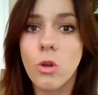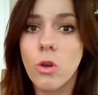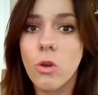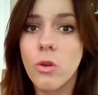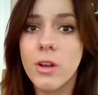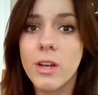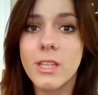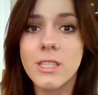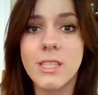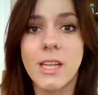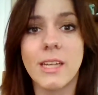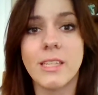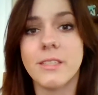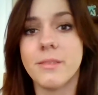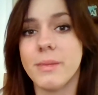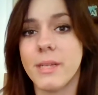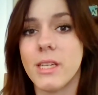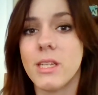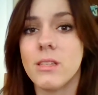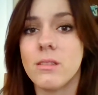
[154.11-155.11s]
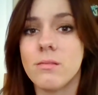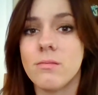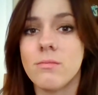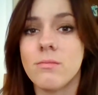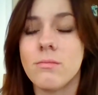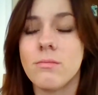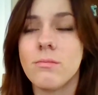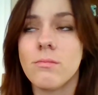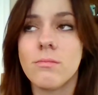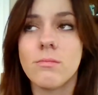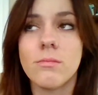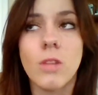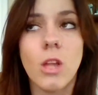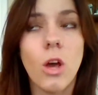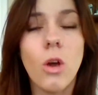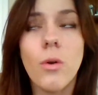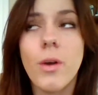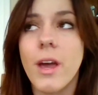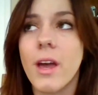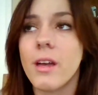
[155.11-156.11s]
Criticized me.
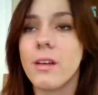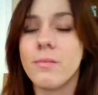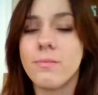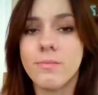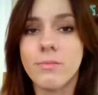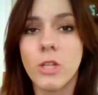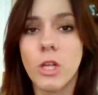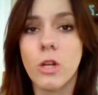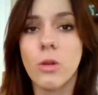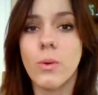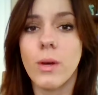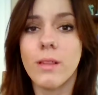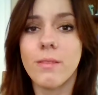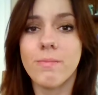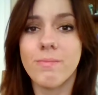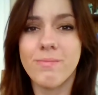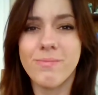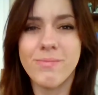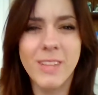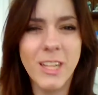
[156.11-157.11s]
Okay, you know what?